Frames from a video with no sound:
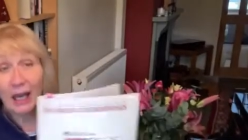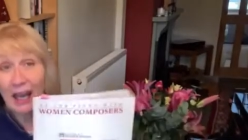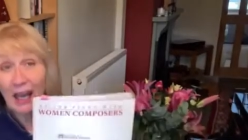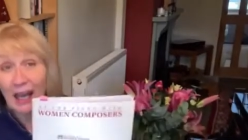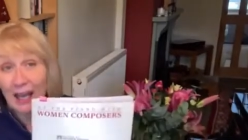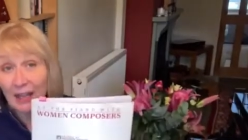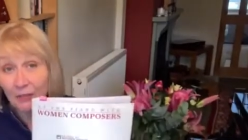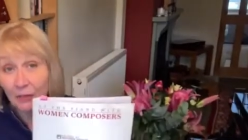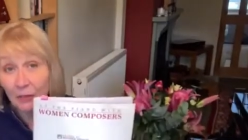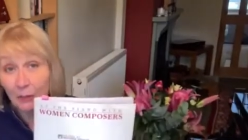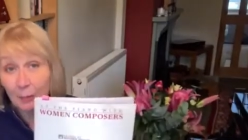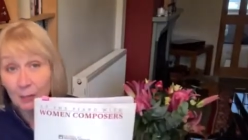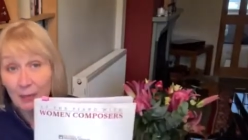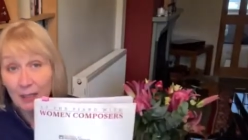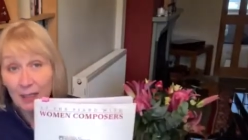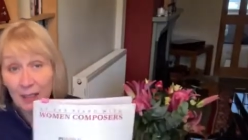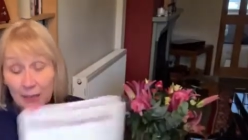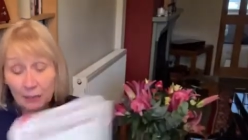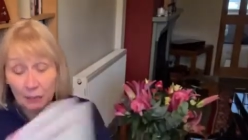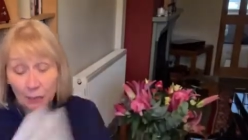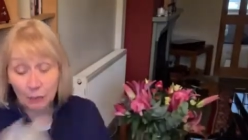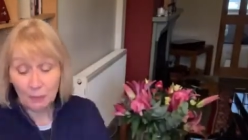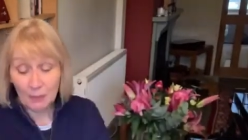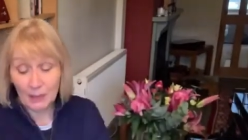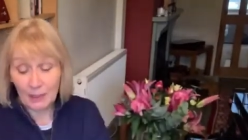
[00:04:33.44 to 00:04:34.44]
At the
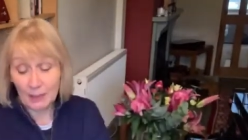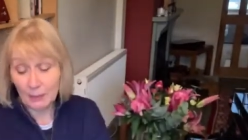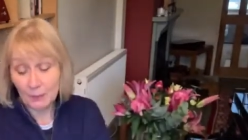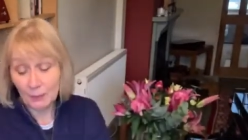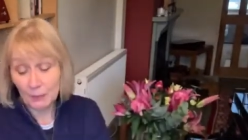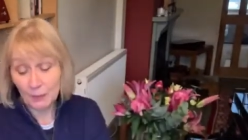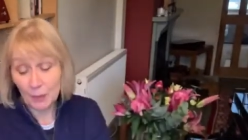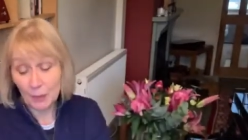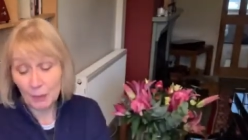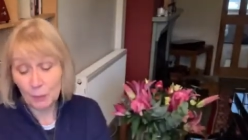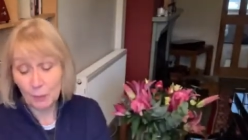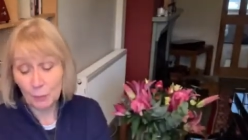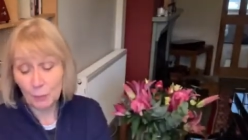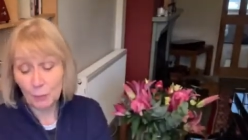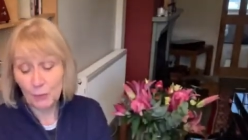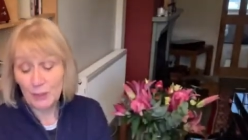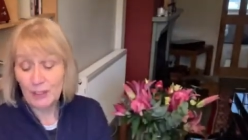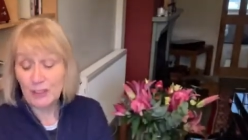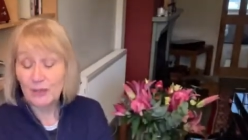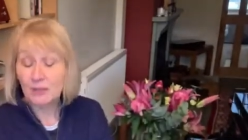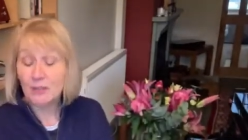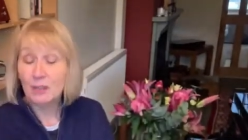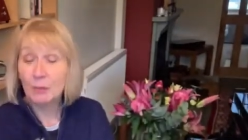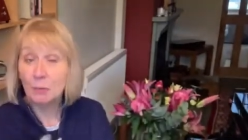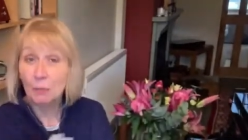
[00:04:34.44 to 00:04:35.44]
Piano,
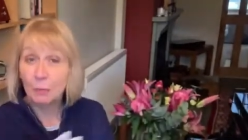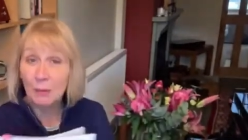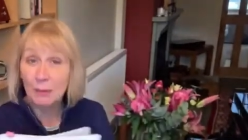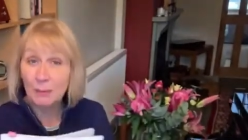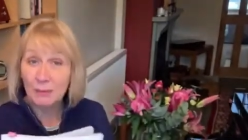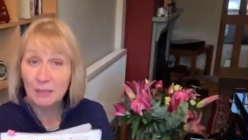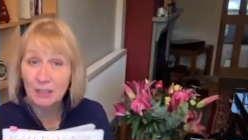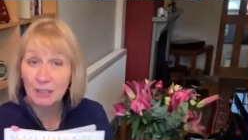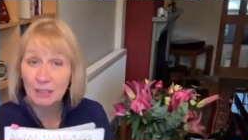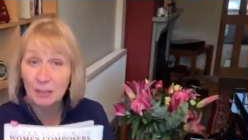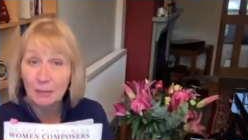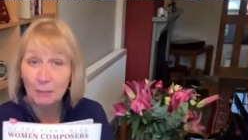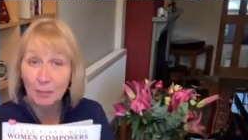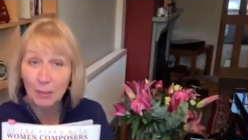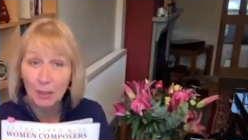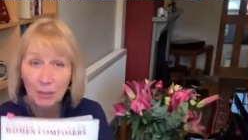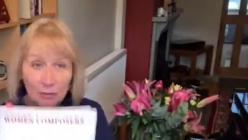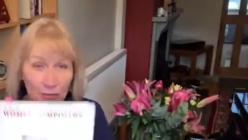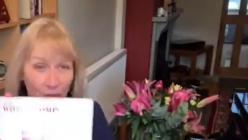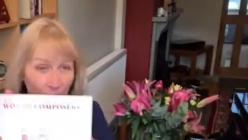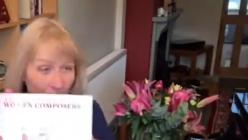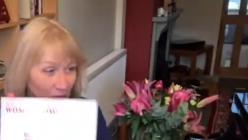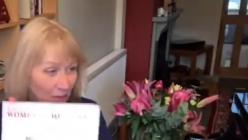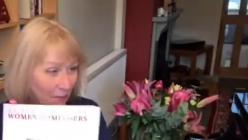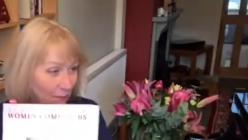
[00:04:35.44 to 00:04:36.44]
with women
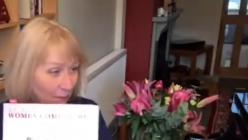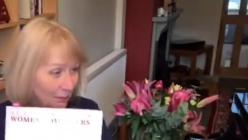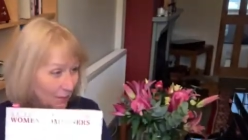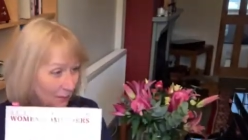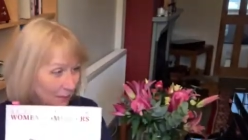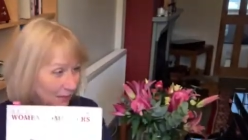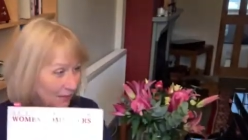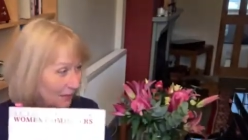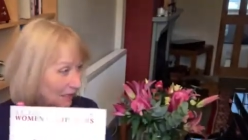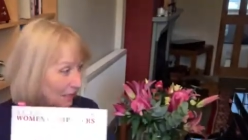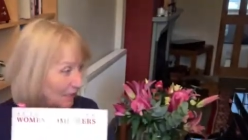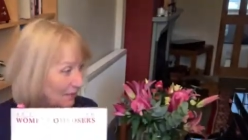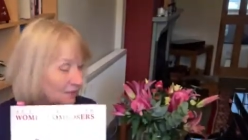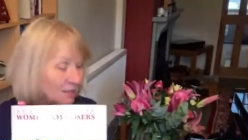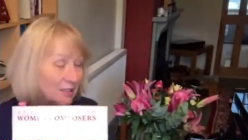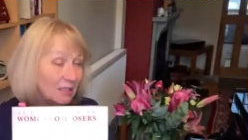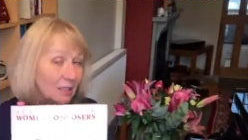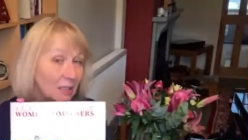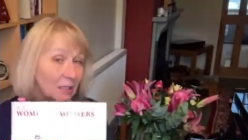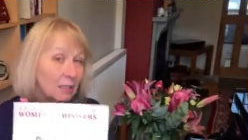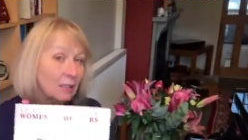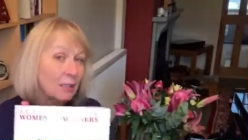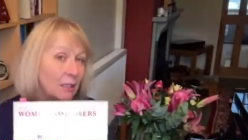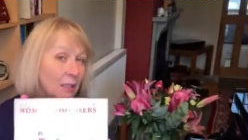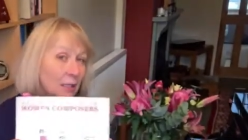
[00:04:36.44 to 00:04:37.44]
composers, some
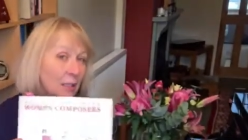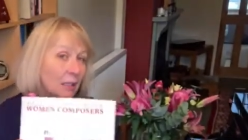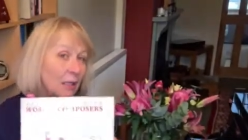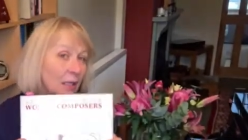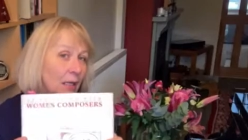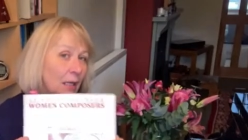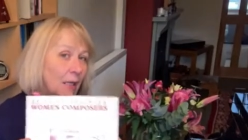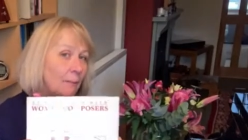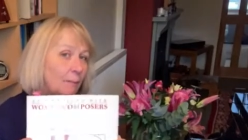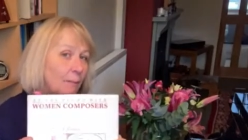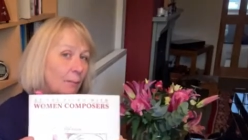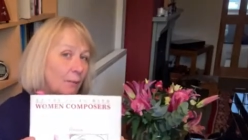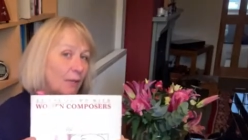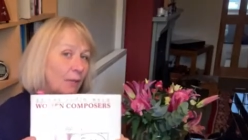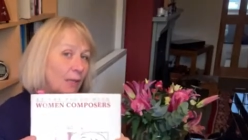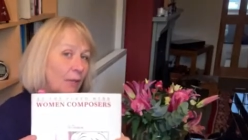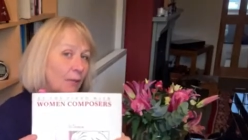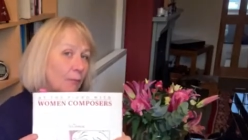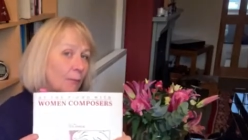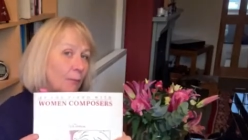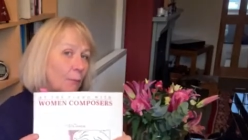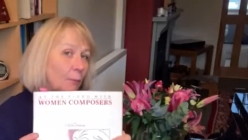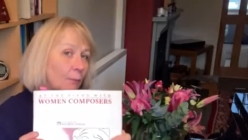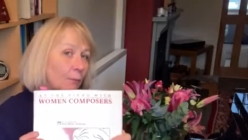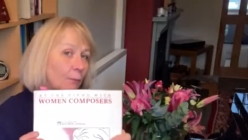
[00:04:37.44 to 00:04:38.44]
fantastic
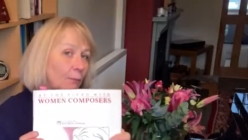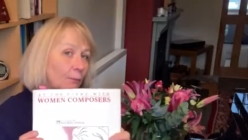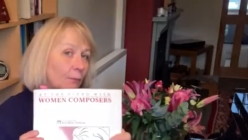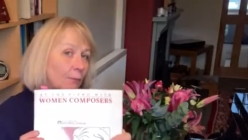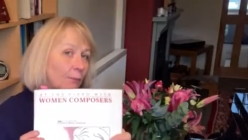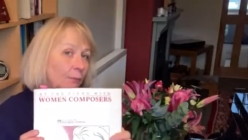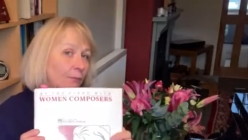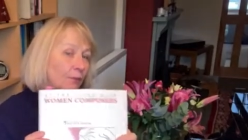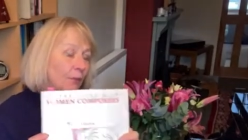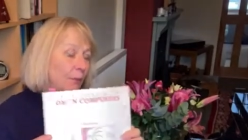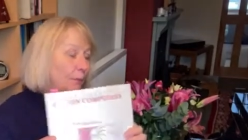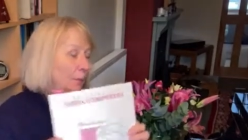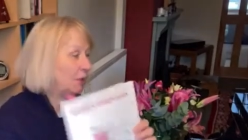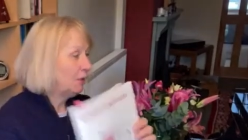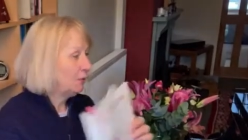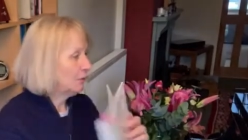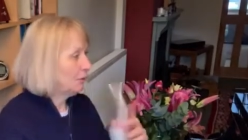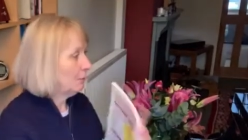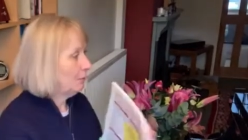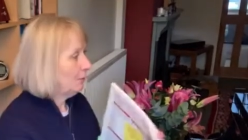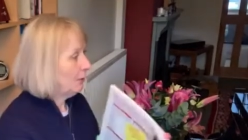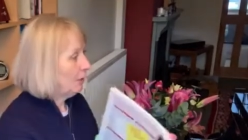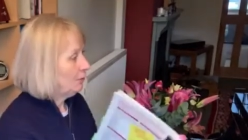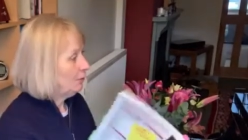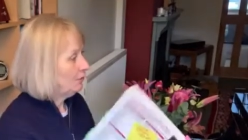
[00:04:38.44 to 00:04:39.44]
female
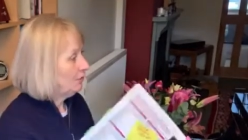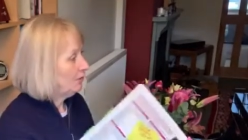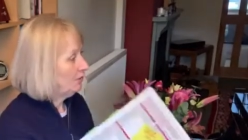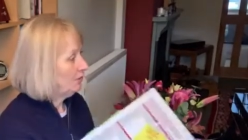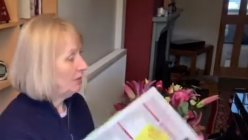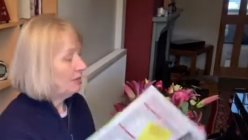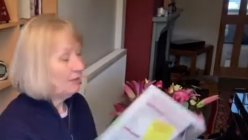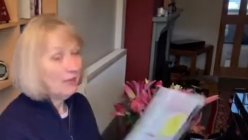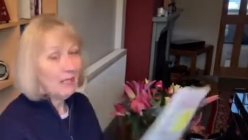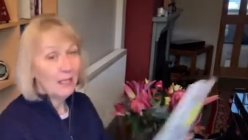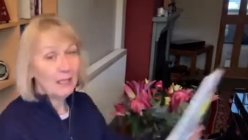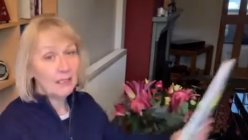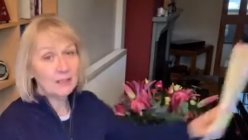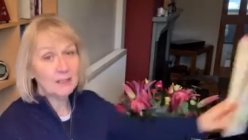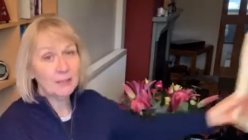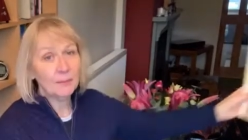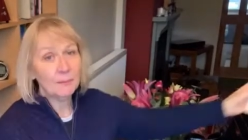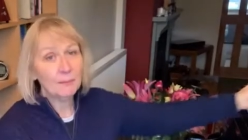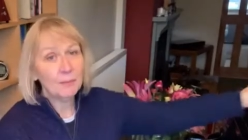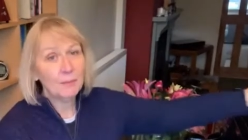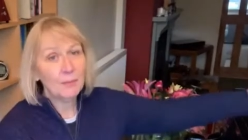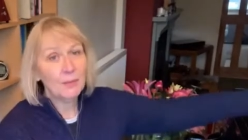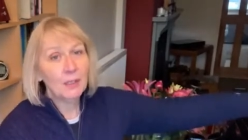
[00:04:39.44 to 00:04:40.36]
composers in that.